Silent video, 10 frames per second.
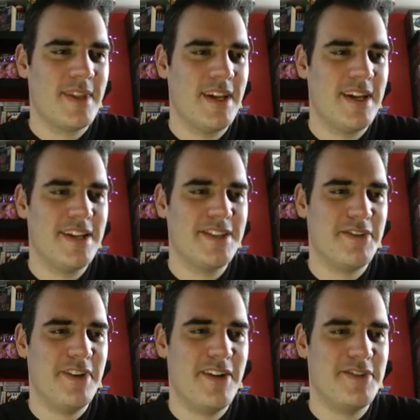And
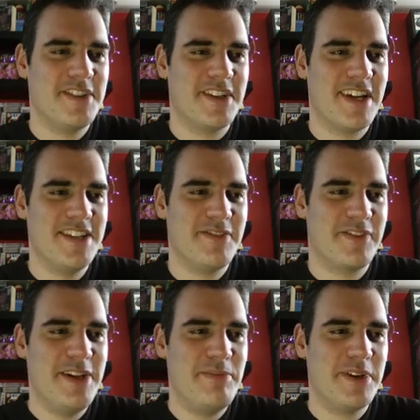so now it's just a case of
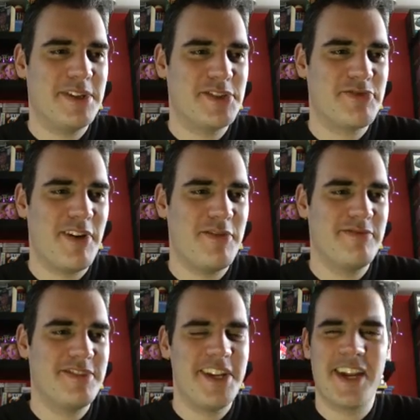keeping control,
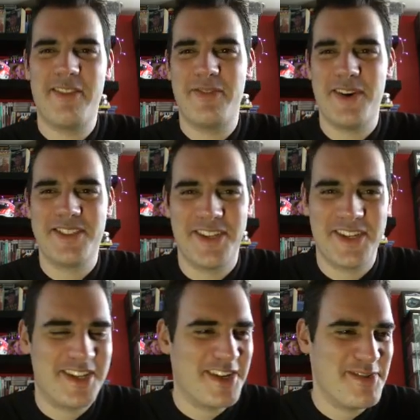seeing how fast I
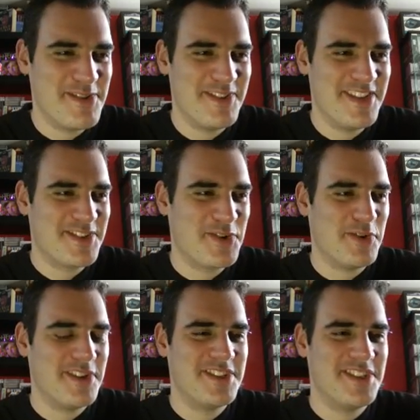can go through these
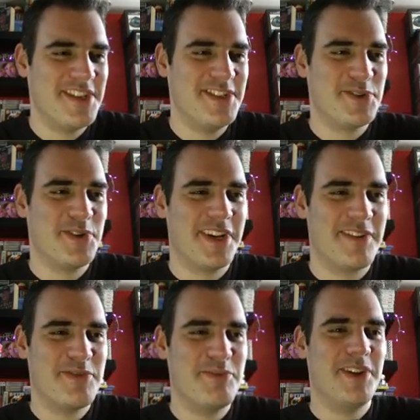corners, and enjoying
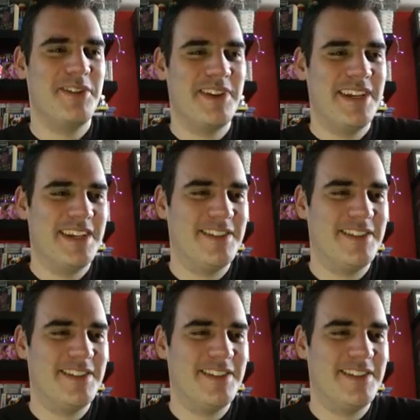every minute of it.